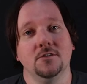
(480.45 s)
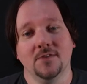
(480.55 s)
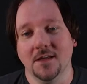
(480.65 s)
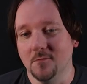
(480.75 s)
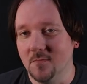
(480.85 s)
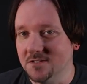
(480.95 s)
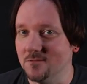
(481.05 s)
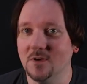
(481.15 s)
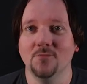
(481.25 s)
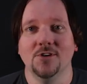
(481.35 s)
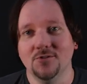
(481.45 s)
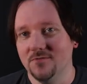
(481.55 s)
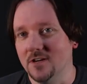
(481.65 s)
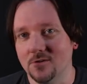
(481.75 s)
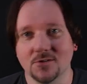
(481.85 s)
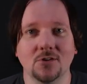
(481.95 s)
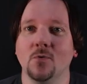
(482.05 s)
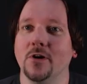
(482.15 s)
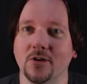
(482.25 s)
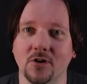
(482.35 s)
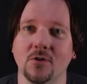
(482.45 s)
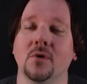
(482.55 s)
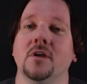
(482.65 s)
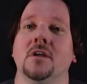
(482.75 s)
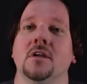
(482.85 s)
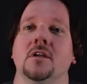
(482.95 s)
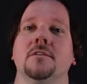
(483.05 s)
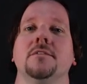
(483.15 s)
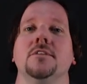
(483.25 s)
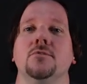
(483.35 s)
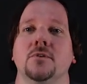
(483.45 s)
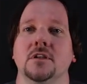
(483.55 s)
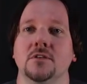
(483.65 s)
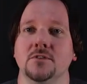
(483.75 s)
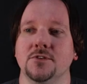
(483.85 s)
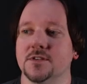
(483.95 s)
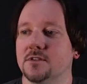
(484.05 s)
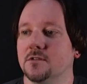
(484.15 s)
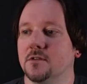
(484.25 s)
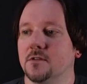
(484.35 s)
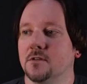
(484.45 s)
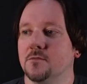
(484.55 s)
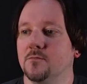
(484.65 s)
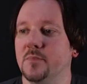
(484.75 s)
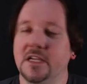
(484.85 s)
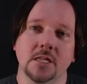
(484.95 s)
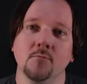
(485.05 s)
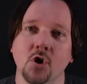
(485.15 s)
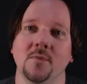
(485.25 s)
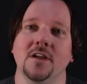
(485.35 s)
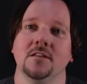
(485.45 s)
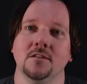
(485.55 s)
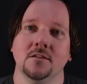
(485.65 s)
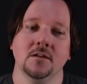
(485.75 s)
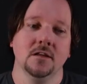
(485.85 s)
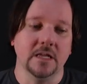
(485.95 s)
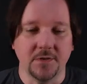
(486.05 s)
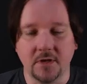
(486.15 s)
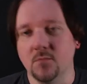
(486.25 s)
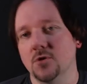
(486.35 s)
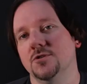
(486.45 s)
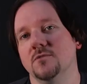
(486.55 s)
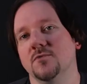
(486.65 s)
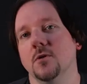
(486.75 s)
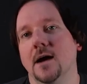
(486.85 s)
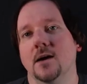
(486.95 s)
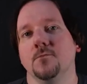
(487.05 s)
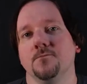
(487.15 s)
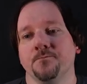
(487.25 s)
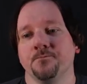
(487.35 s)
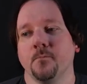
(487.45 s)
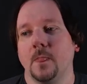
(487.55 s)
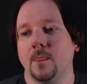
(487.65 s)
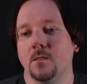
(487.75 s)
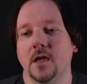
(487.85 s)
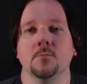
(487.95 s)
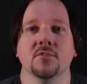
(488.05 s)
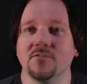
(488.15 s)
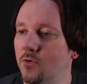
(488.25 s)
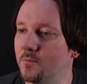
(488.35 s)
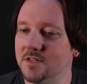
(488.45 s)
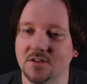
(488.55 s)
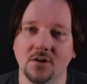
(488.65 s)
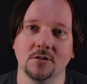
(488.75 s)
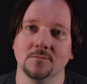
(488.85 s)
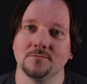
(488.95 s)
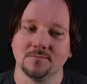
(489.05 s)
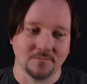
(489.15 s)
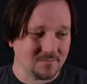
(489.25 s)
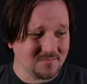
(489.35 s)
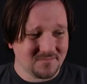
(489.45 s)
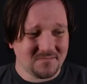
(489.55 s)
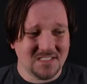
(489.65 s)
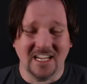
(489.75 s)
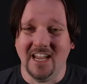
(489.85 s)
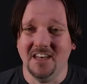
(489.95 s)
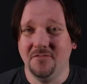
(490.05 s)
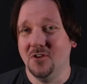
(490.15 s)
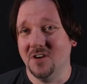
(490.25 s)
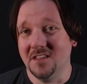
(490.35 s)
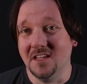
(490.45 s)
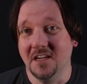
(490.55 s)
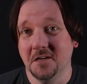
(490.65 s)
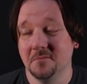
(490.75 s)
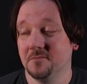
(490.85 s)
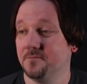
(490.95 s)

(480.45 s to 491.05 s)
you've got the muscle memory and your fingers know where to go, then you can just be in the moment, let that emotion flow out and perform the song. And if you don't get the gig,